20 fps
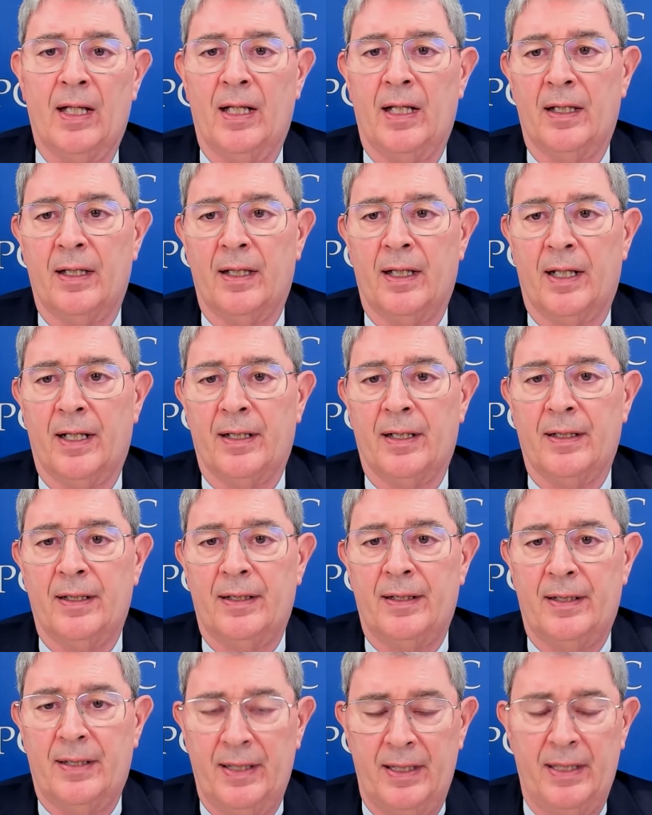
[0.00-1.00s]
that
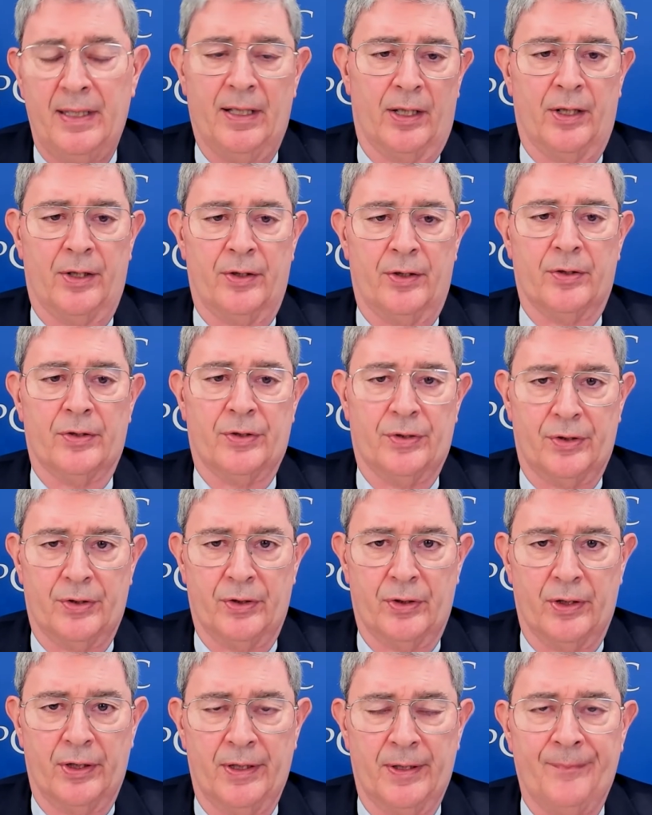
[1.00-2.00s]
he
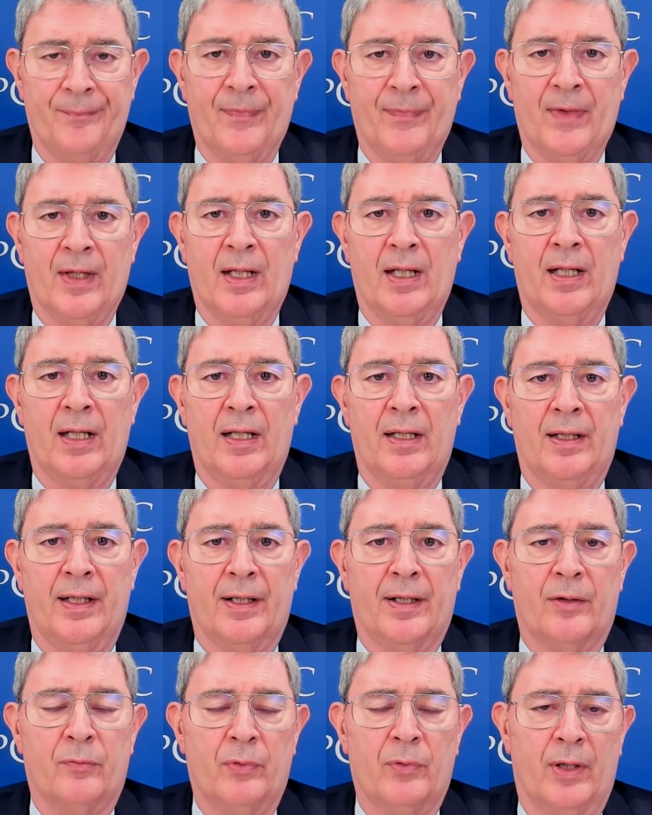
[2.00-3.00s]
understood
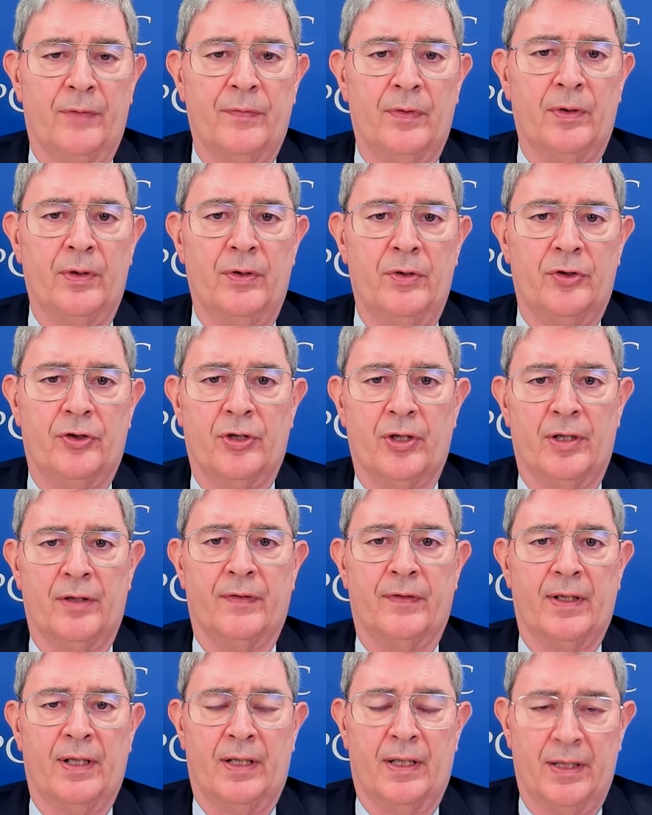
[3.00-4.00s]
that a revolution
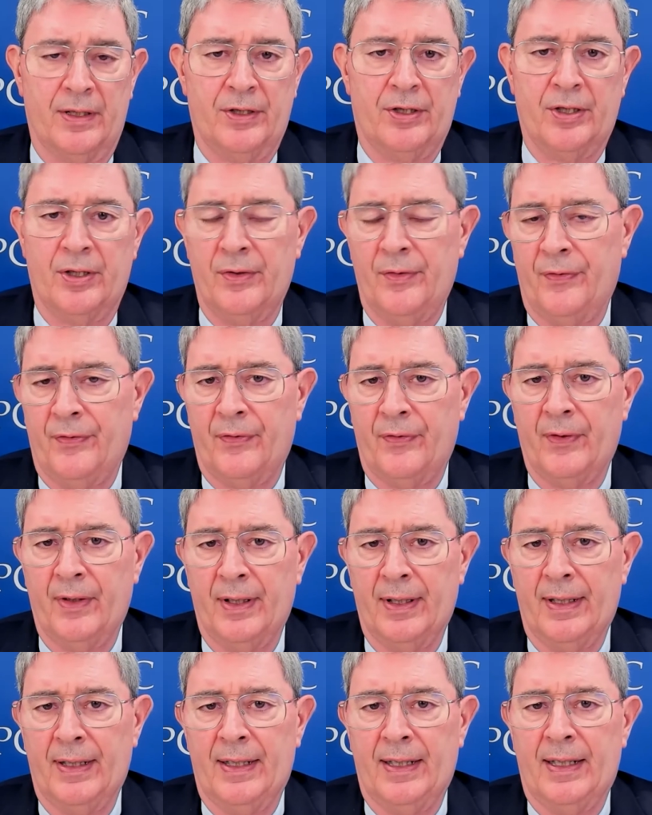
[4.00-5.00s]
of conscience
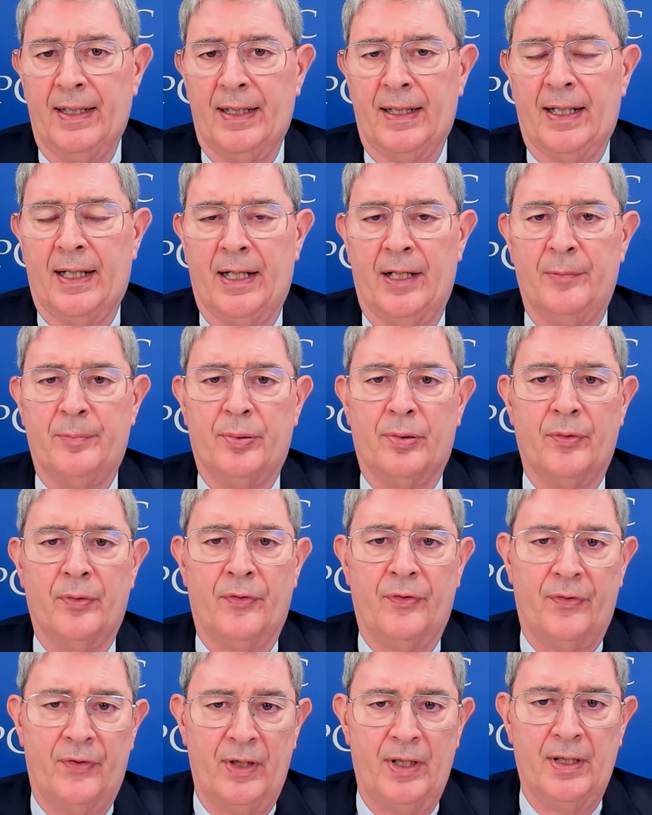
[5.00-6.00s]
had
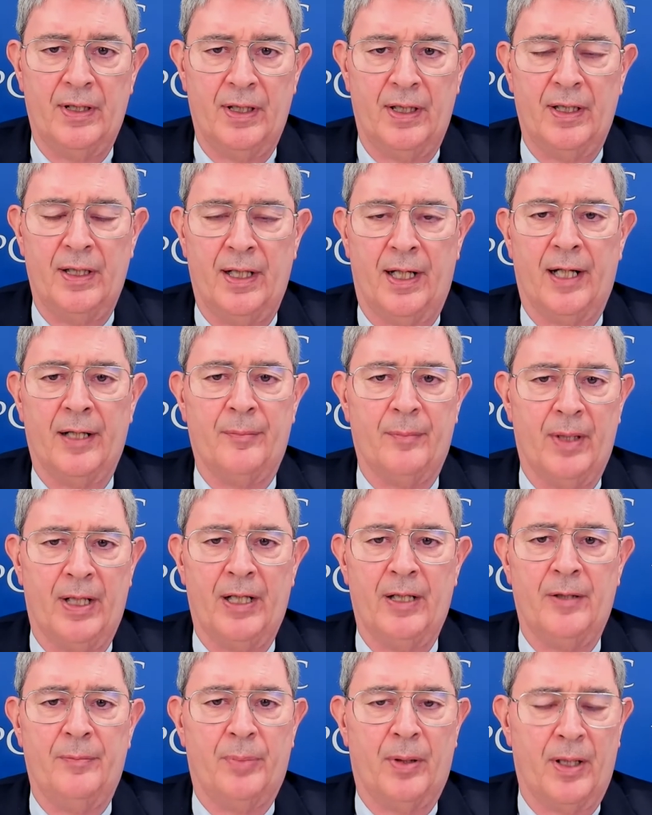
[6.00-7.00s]
preceded and
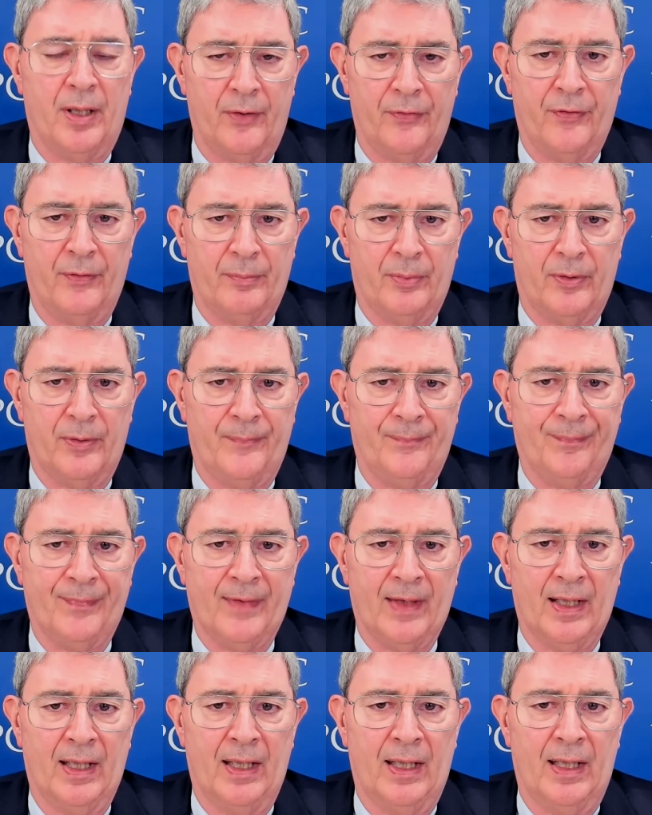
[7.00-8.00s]
made possible
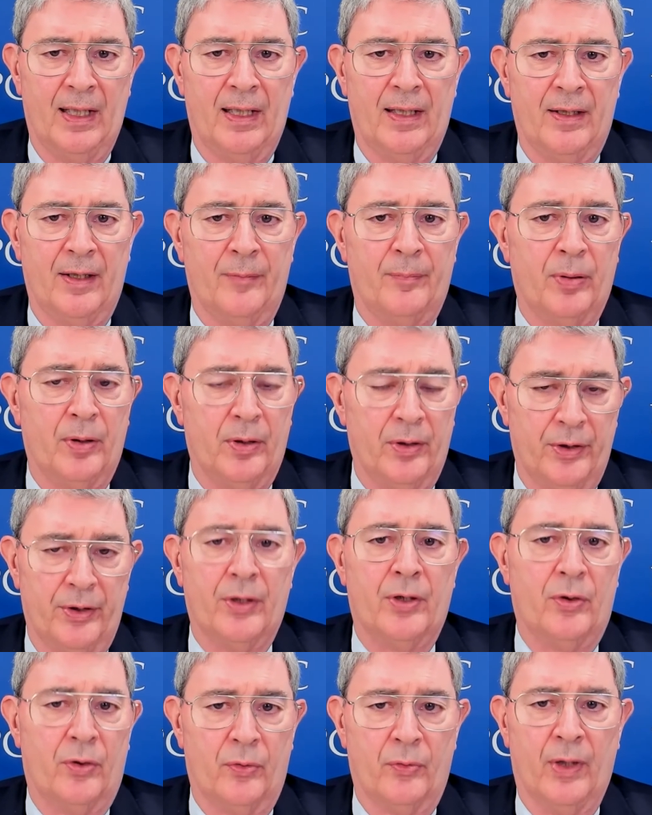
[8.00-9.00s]
the
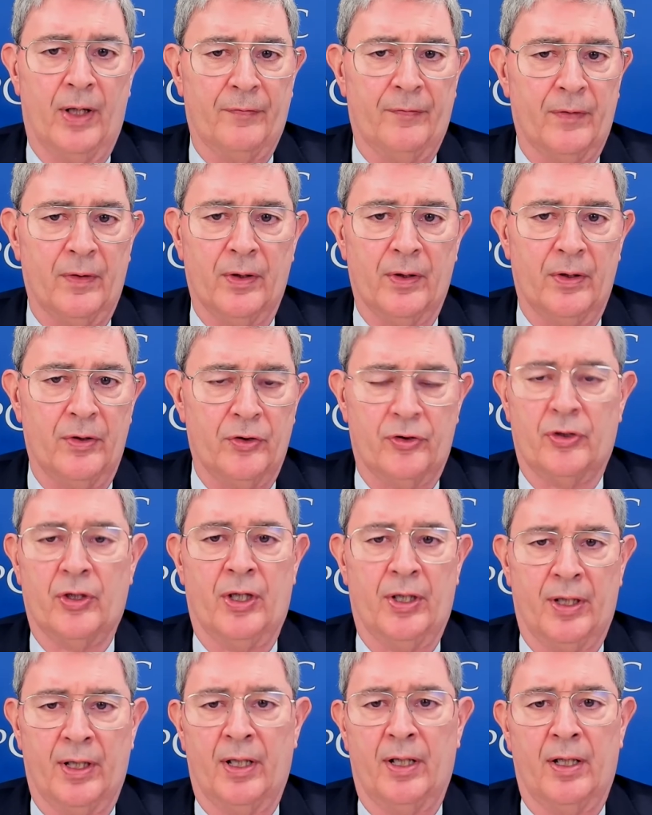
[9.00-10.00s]
political
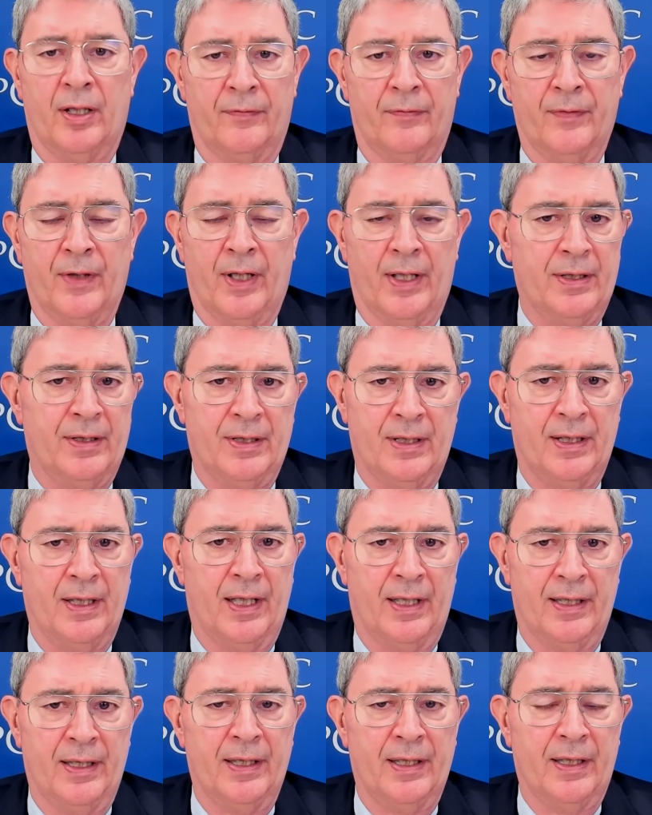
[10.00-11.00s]
revolution of
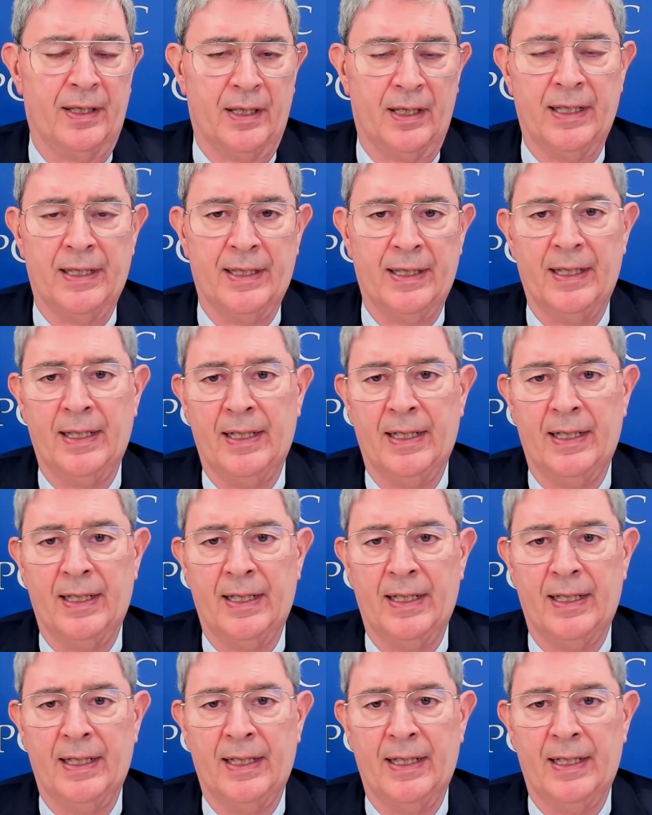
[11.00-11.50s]
1989